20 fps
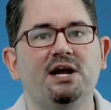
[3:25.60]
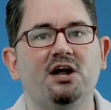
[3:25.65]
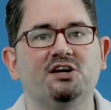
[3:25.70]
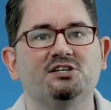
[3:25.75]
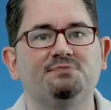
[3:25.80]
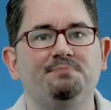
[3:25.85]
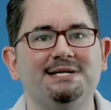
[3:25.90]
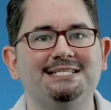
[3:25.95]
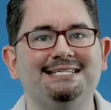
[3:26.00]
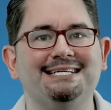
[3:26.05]

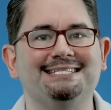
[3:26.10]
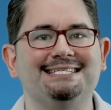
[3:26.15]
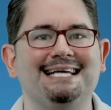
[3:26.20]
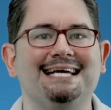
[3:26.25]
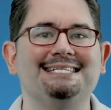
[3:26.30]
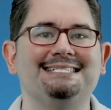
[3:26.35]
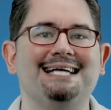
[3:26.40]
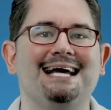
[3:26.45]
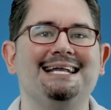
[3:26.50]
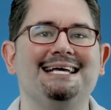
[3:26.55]
business
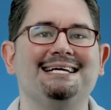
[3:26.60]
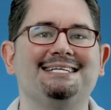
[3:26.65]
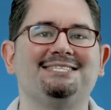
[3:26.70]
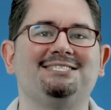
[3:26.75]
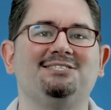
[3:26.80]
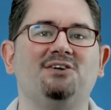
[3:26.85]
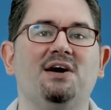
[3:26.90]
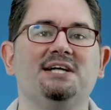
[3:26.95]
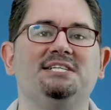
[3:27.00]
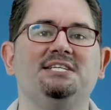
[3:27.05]
is an
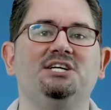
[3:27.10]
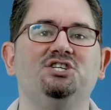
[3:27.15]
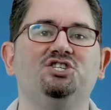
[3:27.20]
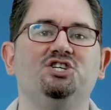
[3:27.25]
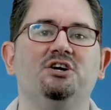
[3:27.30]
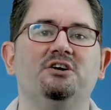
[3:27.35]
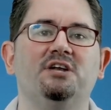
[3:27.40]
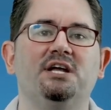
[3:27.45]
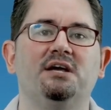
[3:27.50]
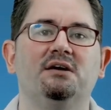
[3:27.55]
exciting
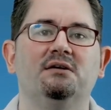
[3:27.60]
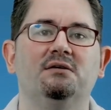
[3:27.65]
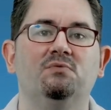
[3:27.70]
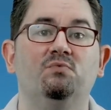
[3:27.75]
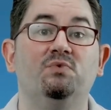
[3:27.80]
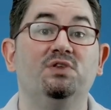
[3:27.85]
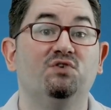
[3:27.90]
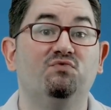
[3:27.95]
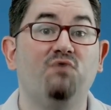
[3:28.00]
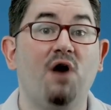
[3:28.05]
journey.
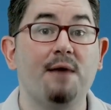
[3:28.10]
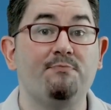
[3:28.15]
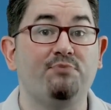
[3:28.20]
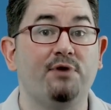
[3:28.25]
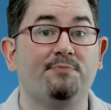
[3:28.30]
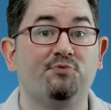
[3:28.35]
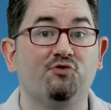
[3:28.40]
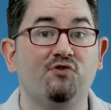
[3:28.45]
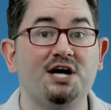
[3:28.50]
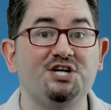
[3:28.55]
With the right
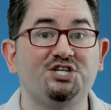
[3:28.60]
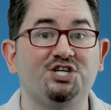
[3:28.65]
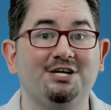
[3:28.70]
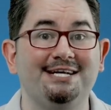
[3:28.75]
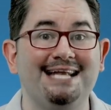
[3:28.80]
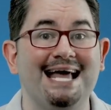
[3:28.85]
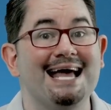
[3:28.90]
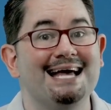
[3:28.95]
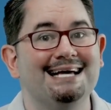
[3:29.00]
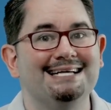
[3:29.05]
preparation,
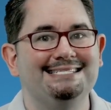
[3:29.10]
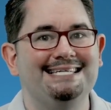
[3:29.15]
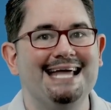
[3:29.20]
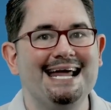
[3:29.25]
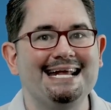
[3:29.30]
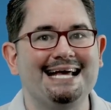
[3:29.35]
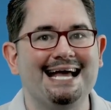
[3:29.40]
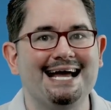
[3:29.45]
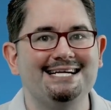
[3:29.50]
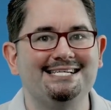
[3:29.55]

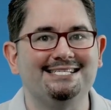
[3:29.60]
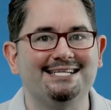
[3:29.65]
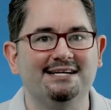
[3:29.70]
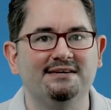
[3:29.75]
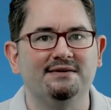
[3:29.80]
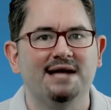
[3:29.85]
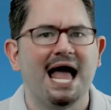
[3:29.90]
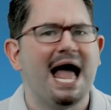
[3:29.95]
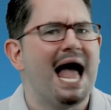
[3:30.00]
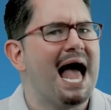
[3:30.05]
dedication,
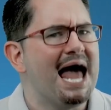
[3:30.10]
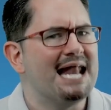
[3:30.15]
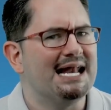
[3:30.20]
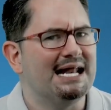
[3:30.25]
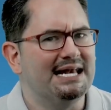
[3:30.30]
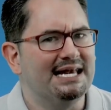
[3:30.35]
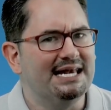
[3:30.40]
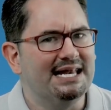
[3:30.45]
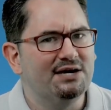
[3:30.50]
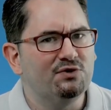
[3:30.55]
and a
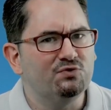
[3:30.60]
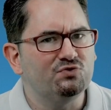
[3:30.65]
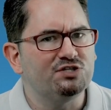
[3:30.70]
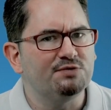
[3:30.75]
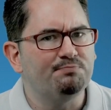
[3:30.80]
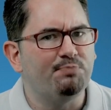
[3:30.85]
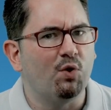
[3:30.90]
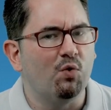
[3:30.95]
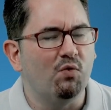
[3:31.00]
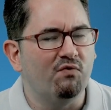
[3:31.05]
little
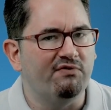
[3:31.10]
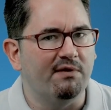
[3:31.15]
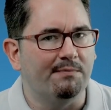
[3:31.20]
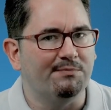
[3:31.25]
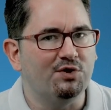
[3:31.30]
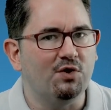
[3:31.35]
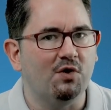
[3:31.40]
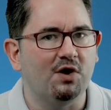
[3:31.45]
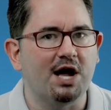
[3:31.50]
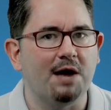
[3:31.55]
support from
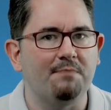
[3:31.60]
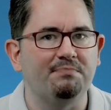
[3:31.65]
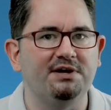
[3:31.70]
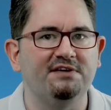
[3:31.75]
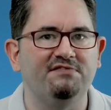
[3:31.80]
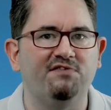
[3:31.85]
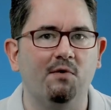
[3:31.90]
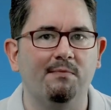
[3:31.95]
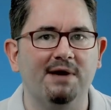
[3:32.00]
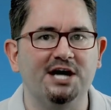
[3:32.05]
Your Company
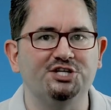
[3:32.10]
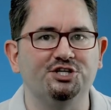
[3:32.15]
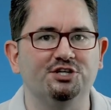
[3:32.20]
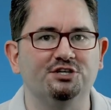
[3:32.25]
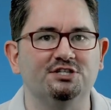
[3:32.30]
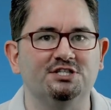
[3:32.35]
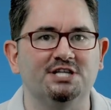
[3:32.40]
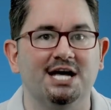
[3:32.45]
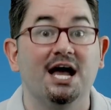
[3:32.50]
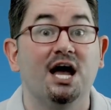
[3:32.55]

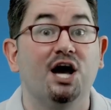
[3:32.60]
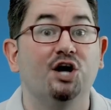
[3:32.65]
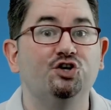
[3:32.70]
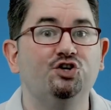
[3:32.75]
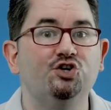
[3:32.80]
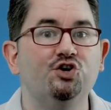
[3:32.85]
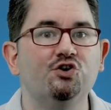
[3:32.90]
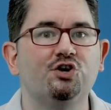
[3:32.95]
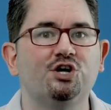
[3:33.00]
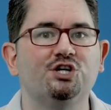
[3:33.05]
Formations,
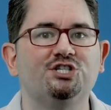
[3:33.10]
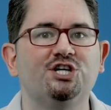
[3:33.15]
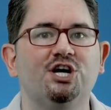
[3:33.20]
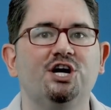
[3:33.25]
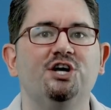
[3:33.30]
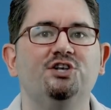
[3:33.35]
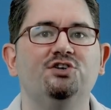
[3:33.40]
you can turn your